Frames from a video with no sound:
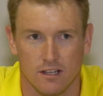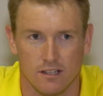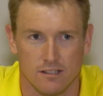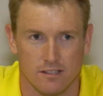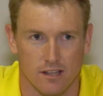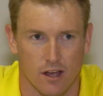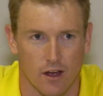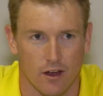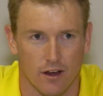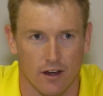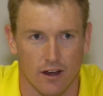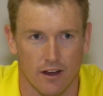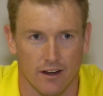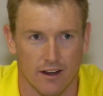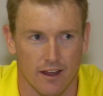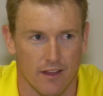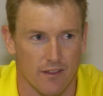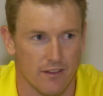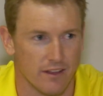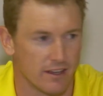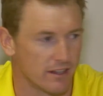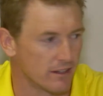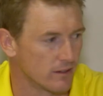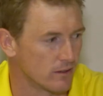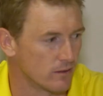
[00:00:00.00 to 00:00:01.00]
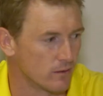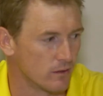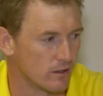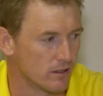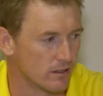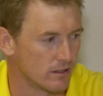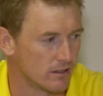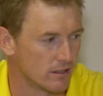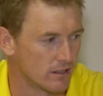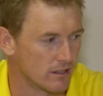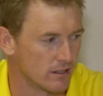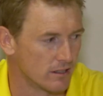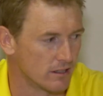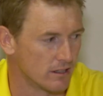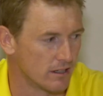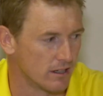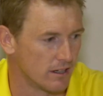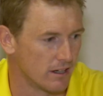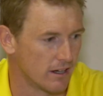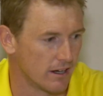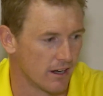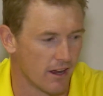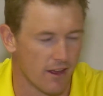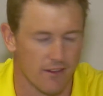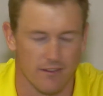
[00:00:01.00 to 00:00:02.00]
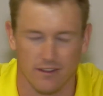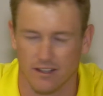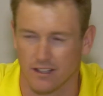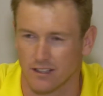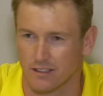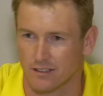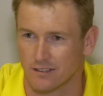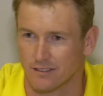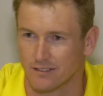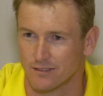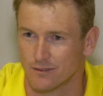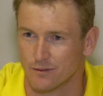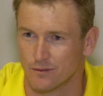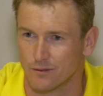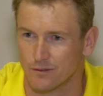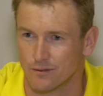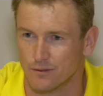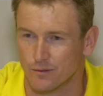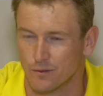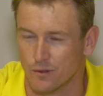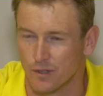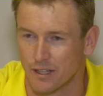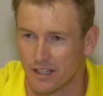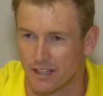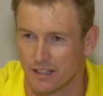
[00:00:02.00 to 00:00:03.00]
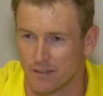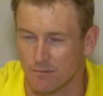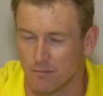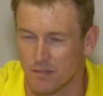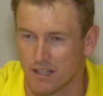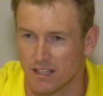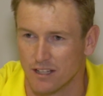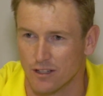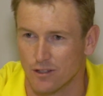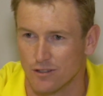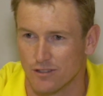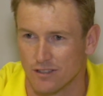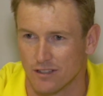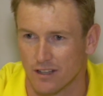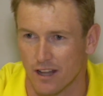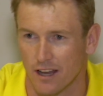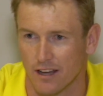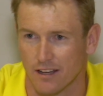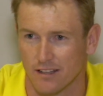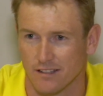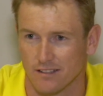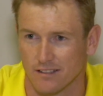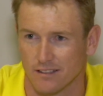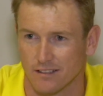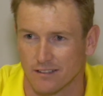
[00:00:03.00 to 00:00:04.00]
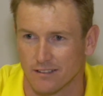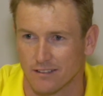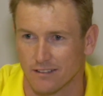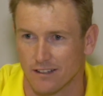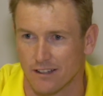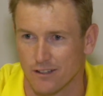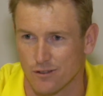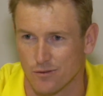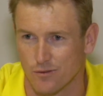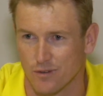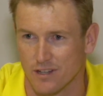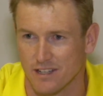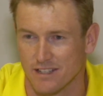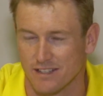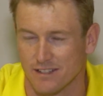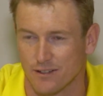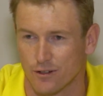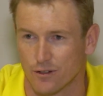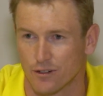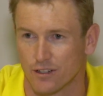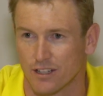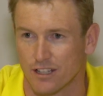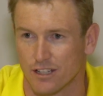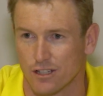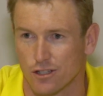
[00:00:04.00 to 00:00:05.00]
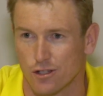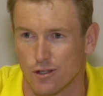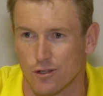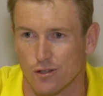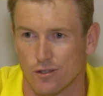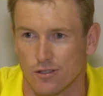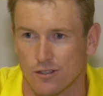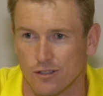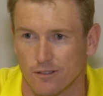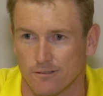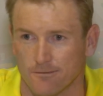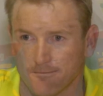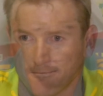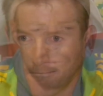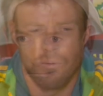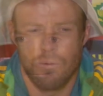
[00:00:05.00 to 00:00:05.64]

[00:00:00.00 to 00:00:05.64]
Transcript: So I don't think we can be using that as a reason or an excuse.